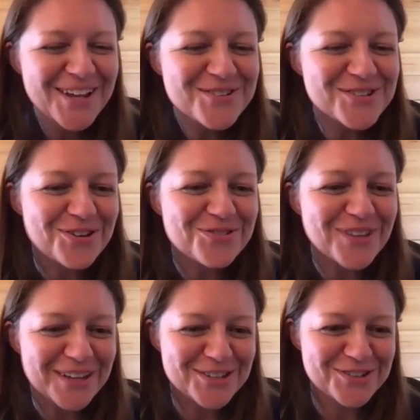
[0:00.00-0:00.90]
So
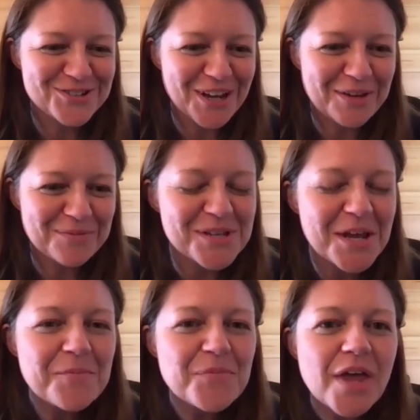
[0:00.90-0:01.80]
thank you, James.
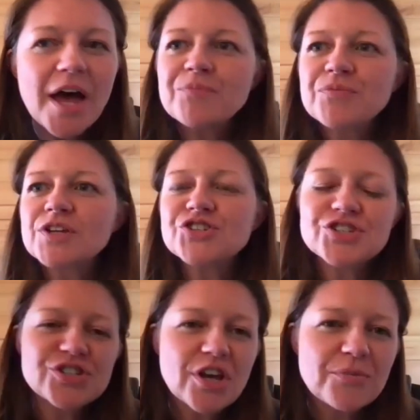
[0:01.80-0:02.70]

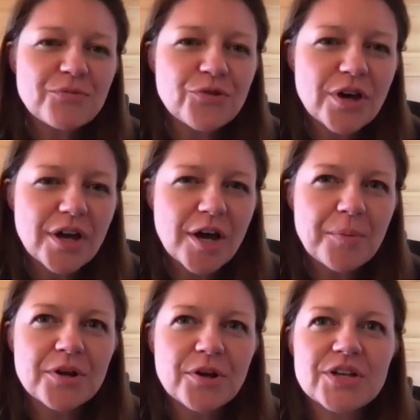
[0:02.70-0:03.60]
Just time for a
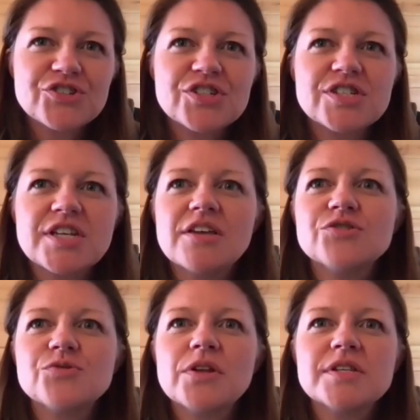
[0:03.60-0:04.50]
couple of questions here, and
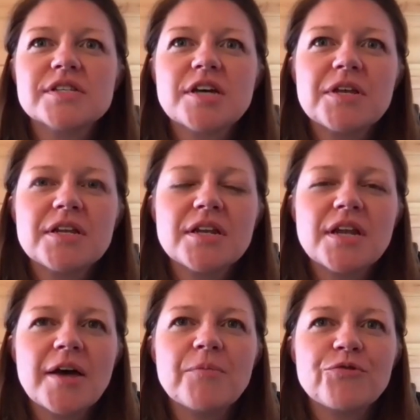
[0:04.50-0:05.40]
there's one that's come in
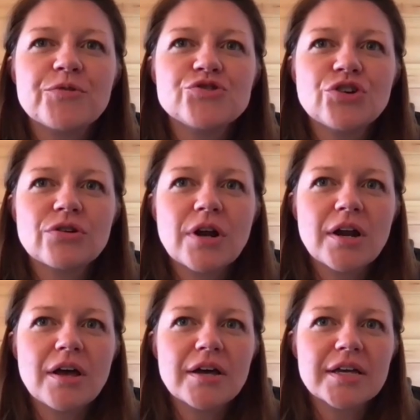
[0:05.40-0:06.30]
from John
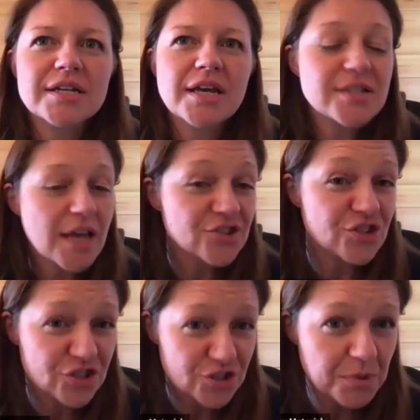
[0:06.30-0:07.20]
Clark, and actually
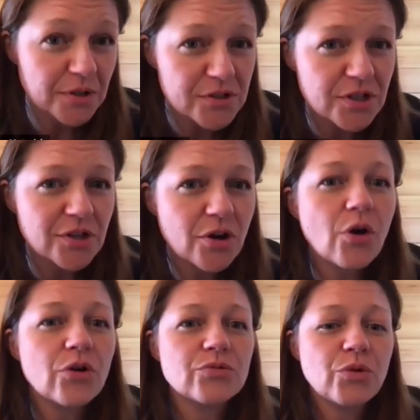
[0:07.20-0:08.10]
just building
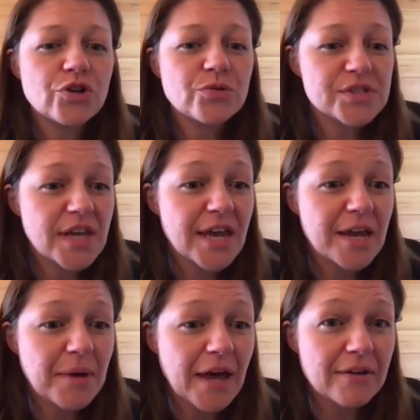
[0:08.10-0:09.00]
on what you were saying
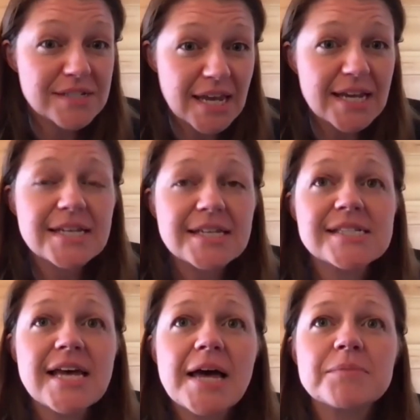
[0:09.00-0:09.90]
about tailings
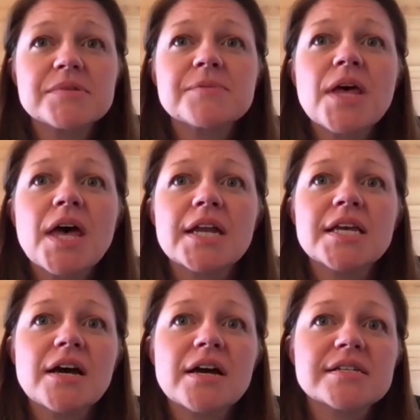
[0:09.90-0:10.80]
dams. And
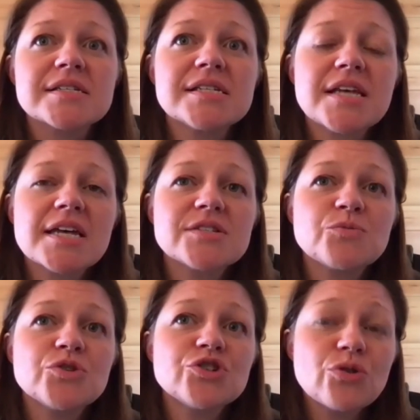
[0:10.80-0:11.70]
he asks, he says,
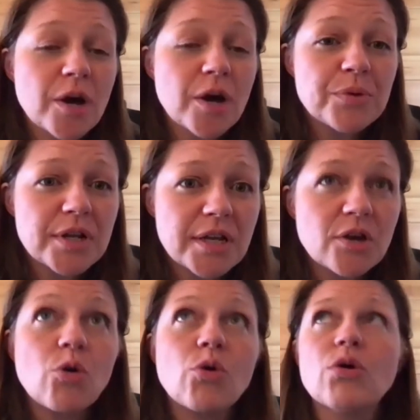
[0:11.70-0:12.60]
would your company,
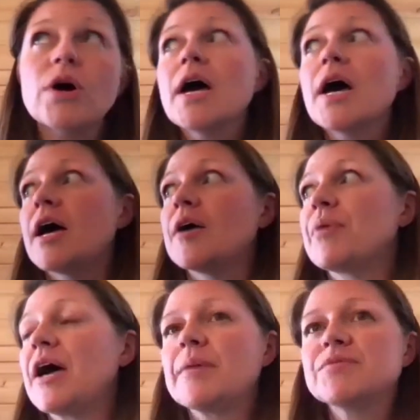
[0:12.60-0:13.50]
or
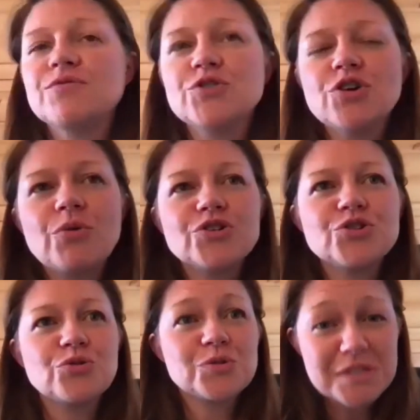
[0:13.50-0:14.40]
perhaps if you don't want to
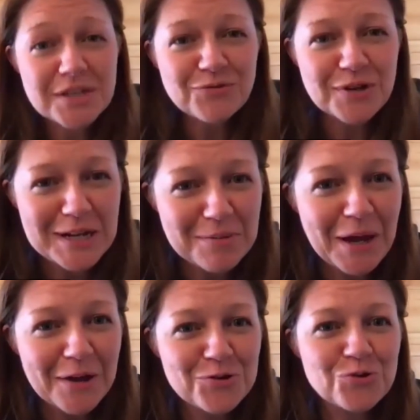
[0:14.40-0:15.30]
talk specifically
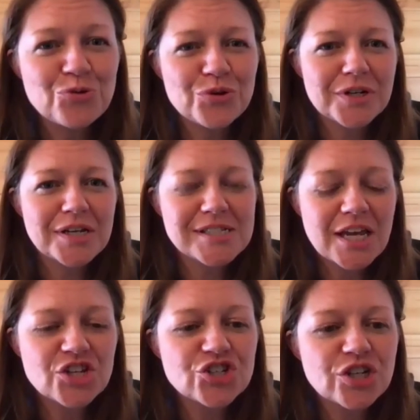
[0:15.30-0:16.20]
about your
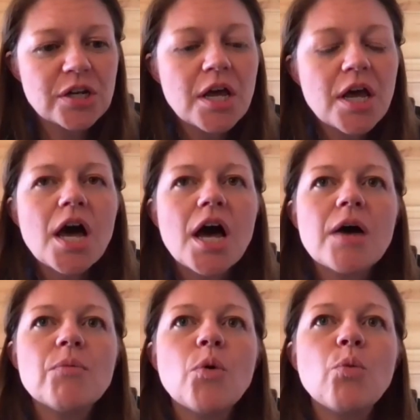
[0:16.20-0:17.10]
organization,
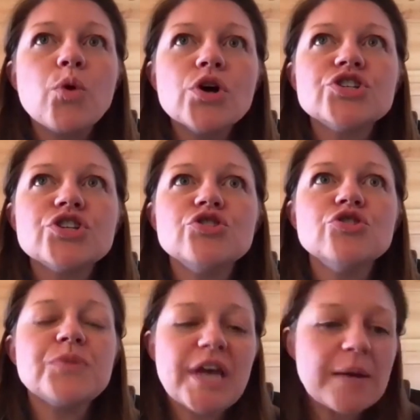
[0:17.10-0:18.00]
would
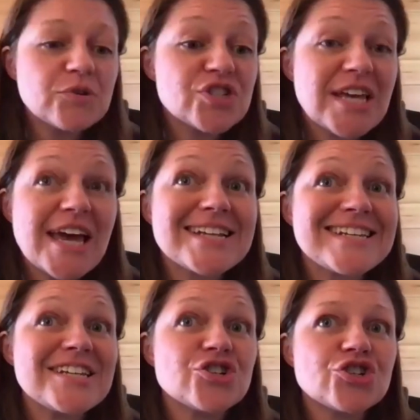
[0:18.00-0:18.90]
you be able to get
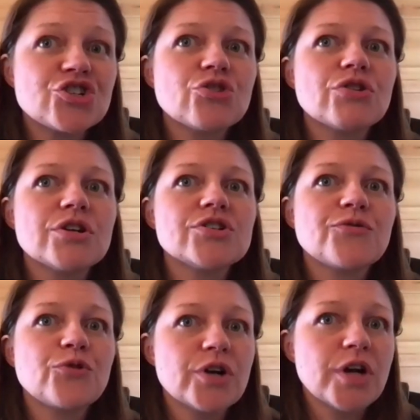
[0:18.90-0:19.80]
insurance
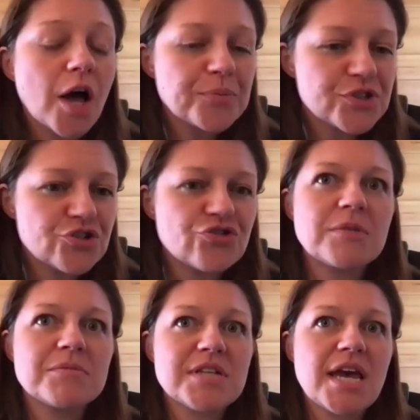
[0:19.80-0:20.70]
for an
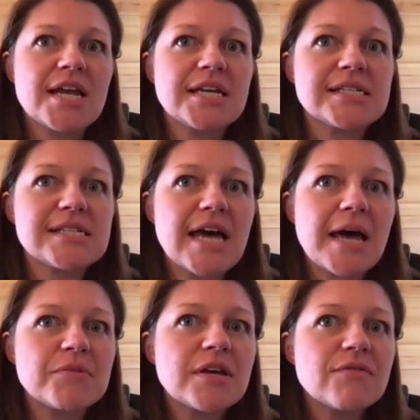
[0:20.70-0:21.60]
upstream tailings
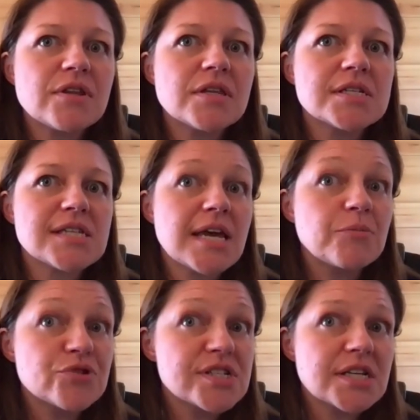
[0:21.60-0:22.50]
dam, given that, say,
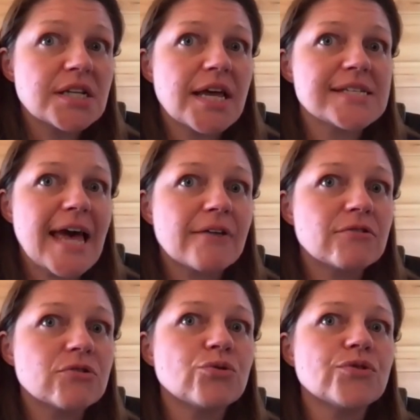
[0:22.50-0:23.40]
Brazil has
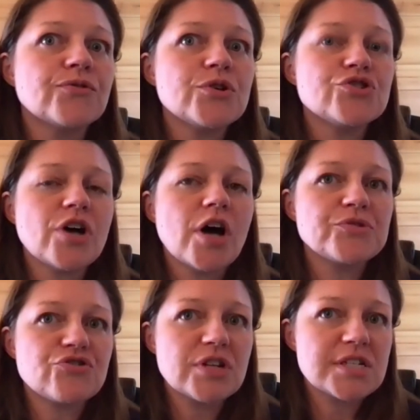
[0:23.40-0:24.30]
outlawed future
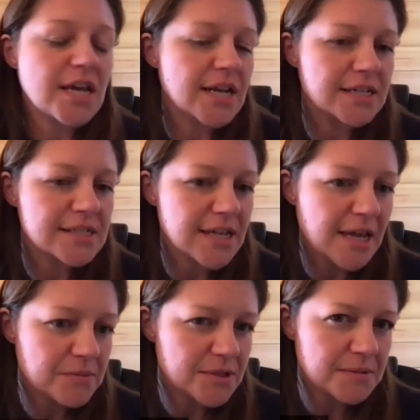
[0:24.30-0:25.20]
upstream tailings
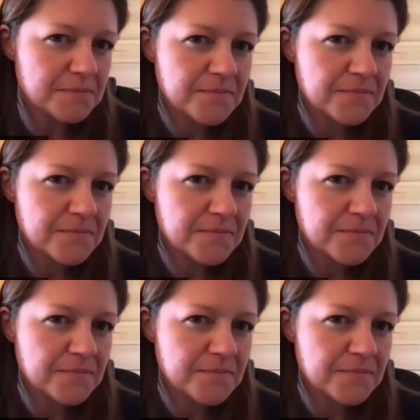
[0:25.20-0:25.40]
dams?